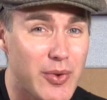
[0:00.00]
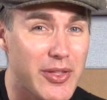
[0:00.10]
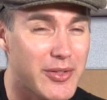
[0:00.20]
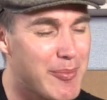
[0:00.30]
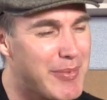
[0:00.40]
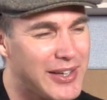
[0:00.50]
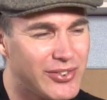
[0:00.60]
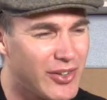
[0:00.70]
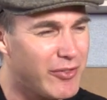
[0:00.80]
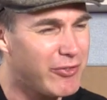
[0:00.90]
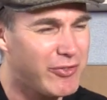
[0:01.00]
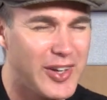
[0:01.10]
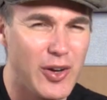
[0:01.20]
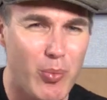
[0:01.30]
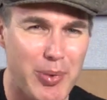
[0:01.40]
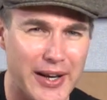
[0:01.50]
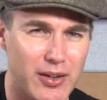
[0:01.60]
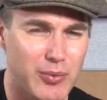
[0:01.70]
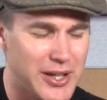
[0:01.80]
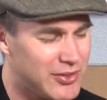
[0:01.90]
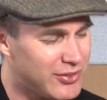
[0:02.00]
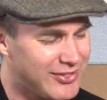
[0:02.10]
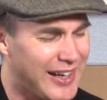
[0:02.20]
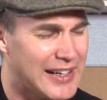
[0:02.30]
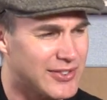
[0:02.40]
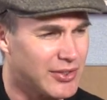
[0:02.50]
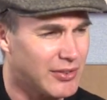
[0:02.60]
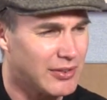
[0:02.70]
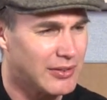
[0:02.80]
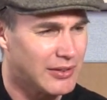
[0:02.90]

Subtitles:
rhythm, that makes it feel better. When it's tense, it's kind